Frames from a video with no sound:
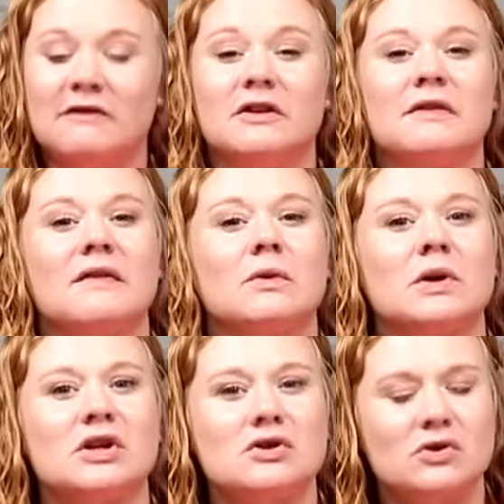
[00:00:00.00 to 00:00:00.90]
If you've ever
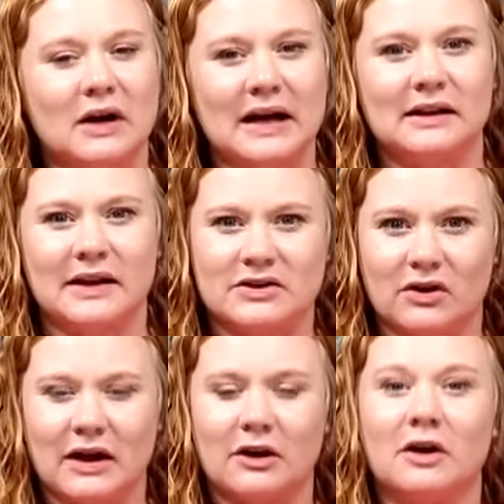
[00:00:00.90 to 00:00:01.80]
wanted to try a
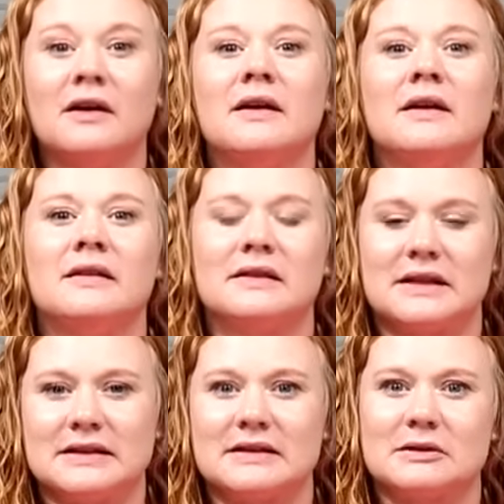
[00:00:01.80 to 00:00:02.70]
laser cutter,
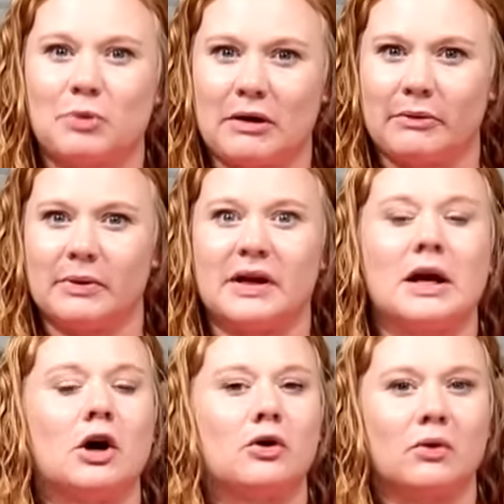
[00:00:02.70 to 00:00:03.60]
this is
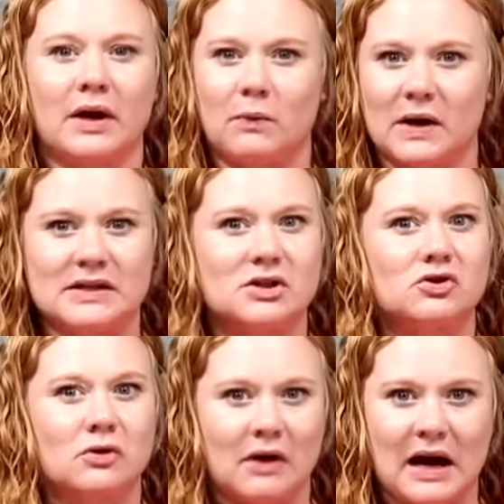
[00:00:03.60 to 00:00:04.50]
probably a great way to
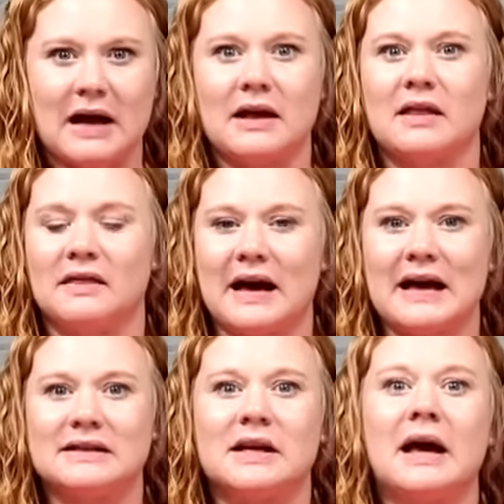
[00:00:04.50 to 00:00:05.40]
try
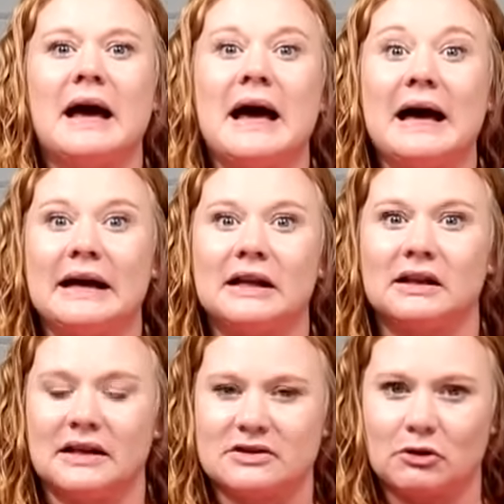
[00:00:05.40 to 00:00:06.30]
that at
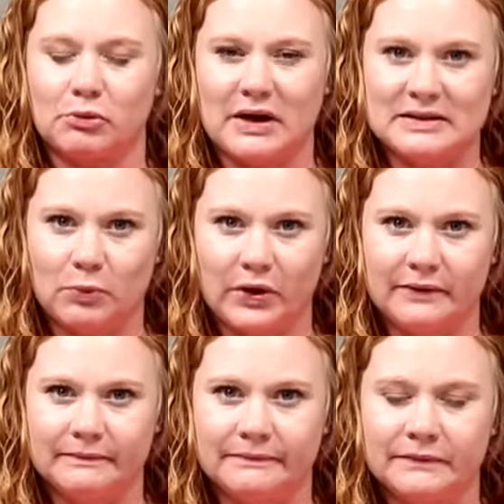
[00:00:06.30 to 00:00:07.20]
a lesser price
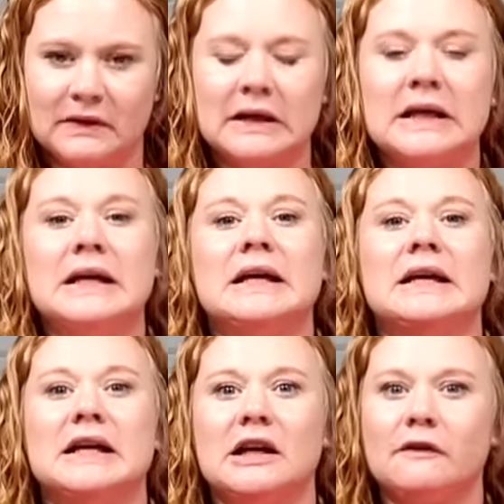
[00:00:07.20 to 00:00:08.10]
point.
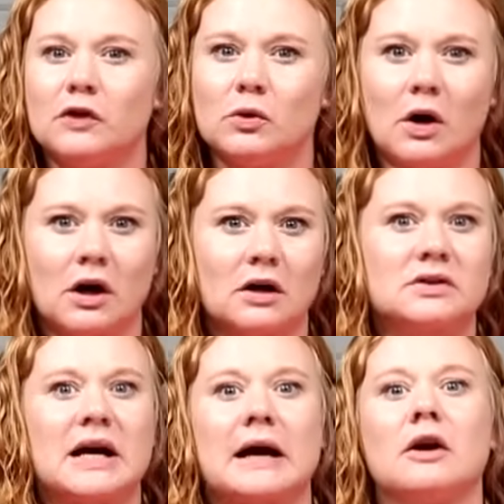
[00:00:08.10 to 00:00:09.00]
If you
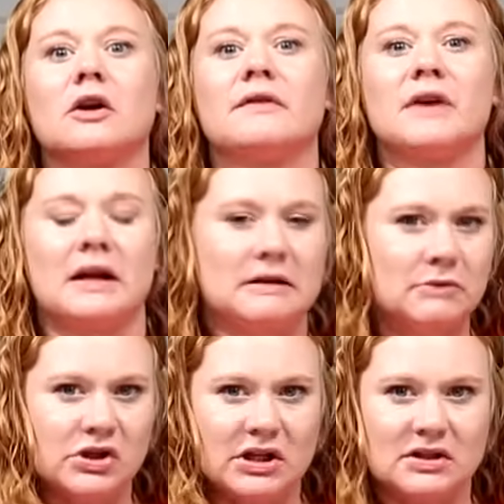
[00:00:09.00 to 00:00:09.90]
are tired of
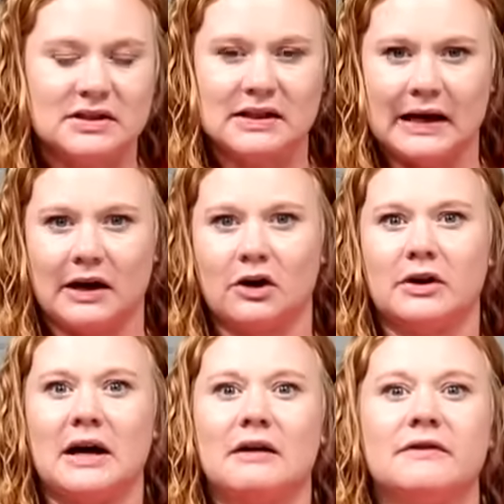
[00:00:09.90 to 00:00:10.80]
cutting machines,
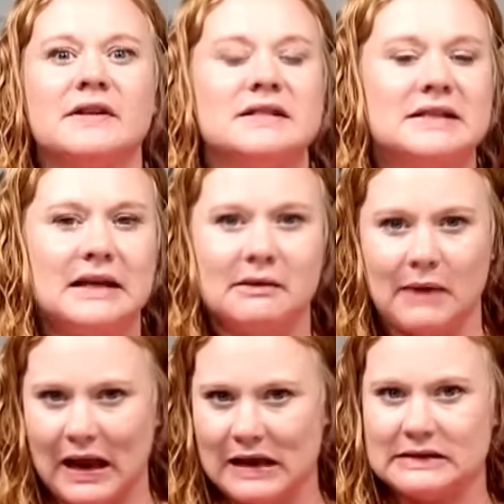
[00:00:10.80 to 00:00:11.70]
tired of sticky
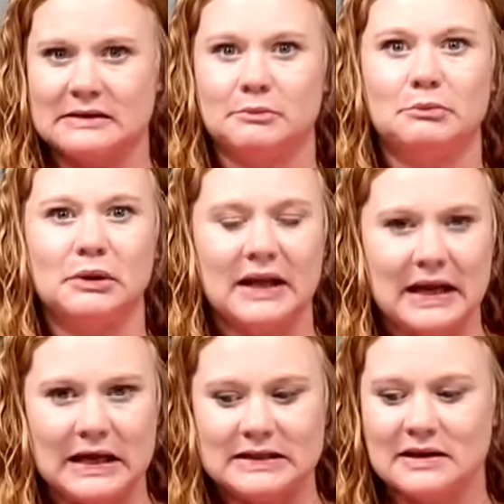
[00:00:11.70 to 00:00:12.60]
mats,
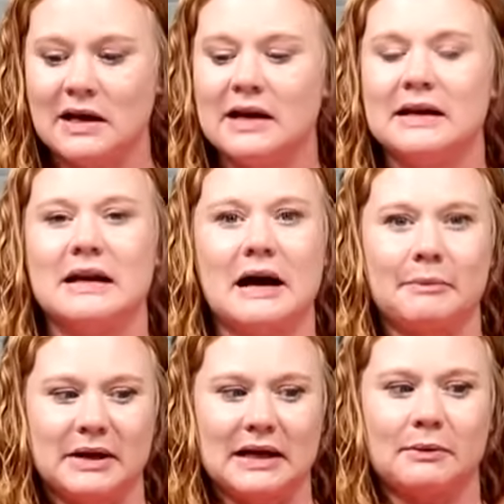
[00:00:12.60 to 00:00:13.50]
blades,
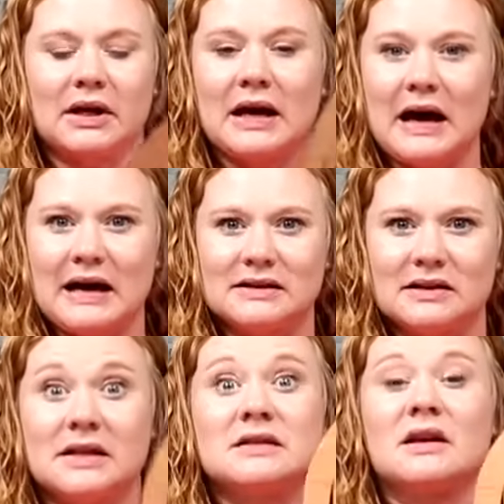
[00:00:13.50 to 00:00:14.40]
not being able to cut
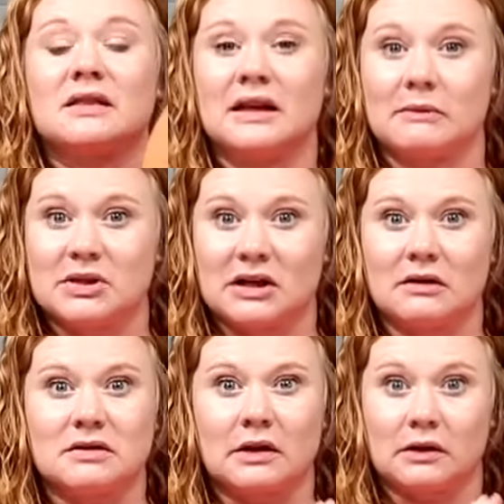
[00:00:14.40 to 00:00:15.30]
these thick
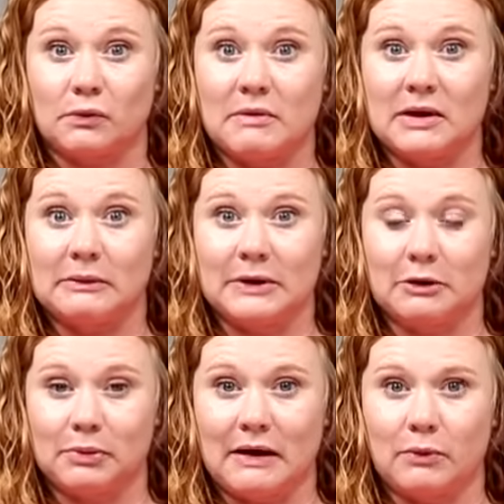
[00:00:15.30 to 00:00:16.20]
materials like three
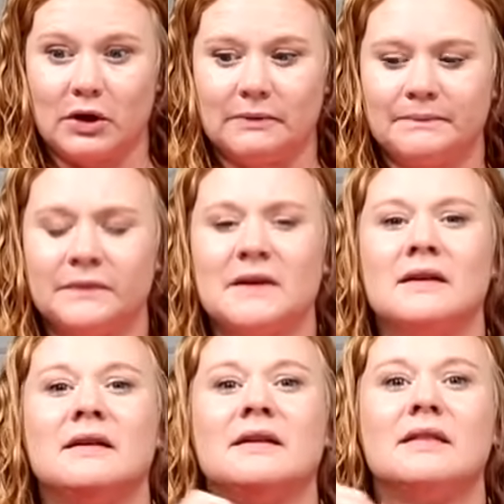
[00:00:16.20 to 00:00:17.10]
millimeter plywood,
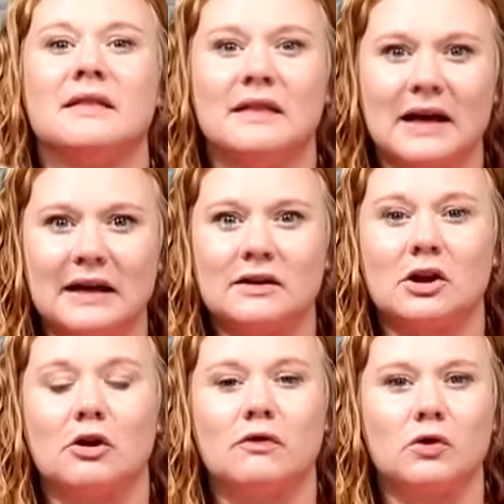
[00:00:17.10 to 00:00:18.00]
then
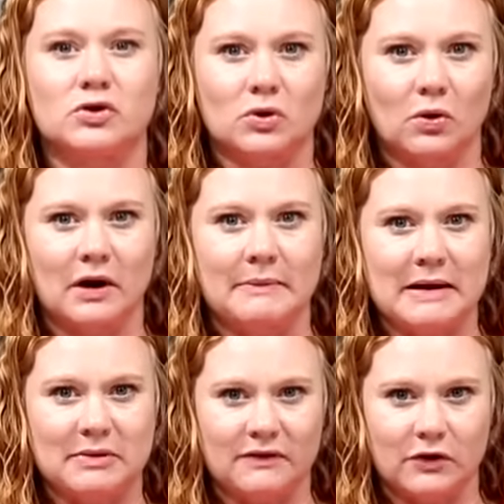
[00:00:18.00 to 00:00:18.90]
the Glowforge Aura
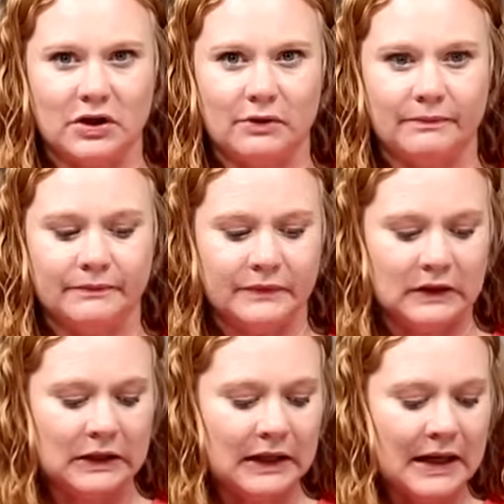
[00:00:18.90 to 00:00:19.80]
might be for you.
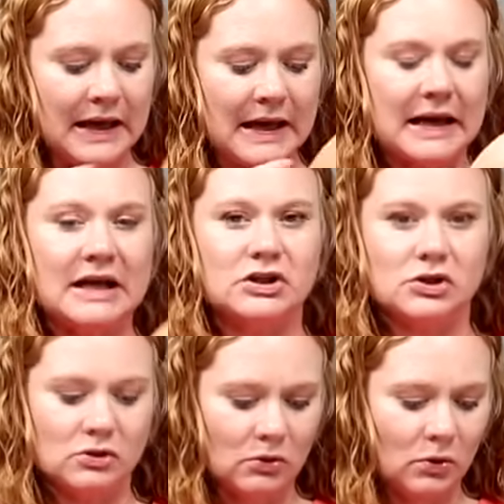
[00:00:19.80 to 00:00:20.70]
And I
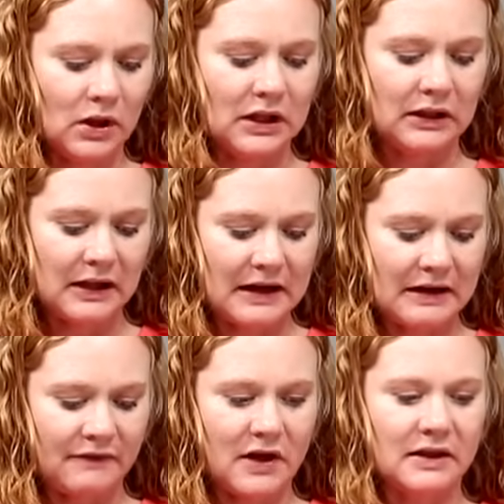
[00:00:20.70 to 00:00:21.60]
do
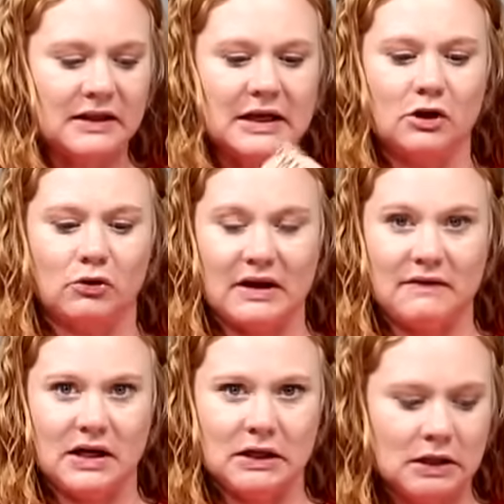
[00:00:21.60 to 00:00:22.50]
love the
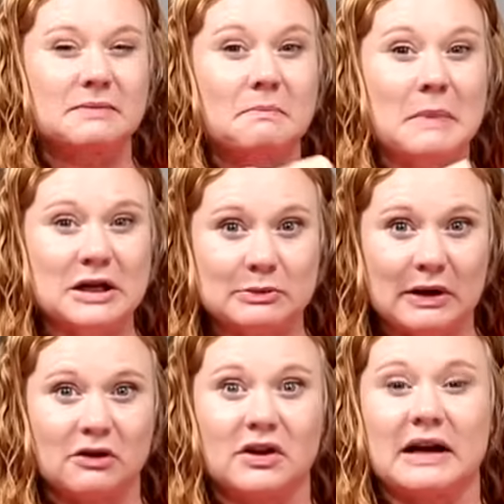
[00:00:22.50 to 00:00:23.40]
engraving. It's much
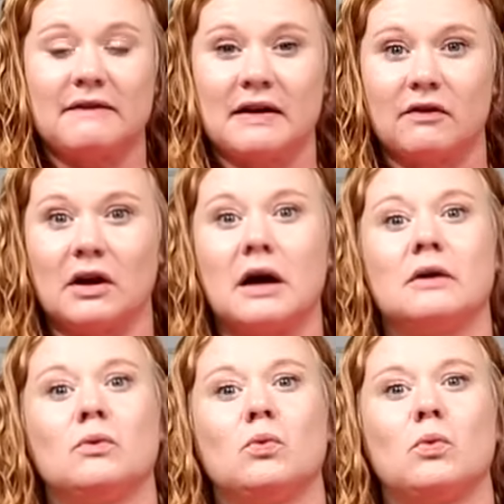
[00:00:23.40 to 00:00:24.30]
better than I've ever
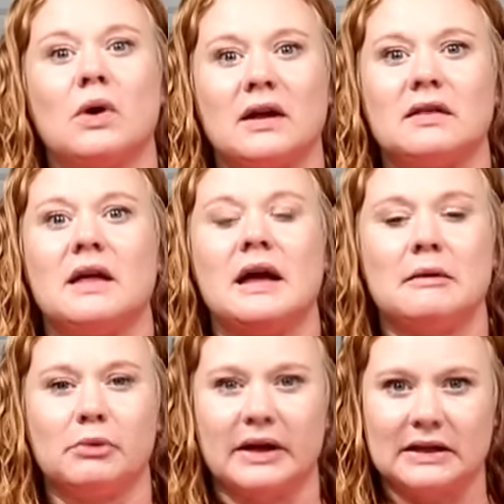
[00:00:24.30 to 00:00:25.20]
gotten with
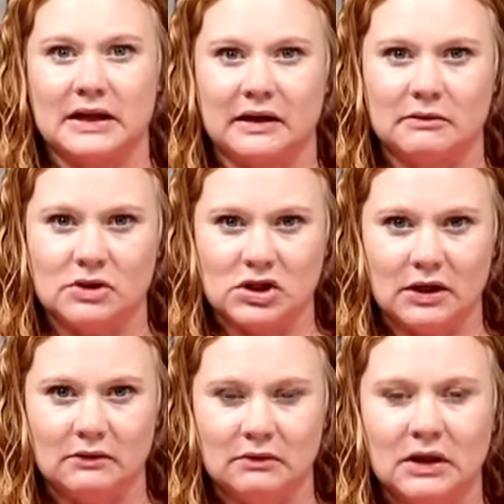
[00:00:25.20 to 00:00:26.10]
a blade cutting
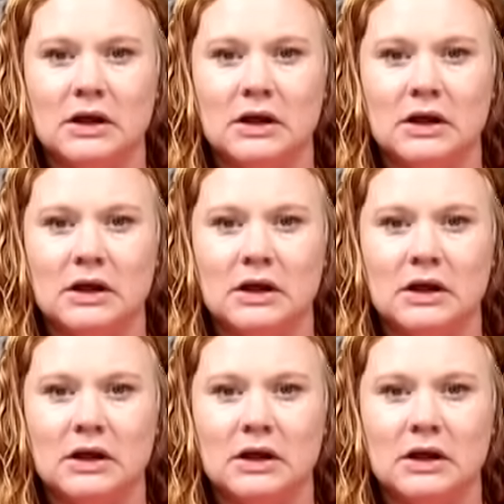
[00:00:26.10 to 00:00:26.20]
machine.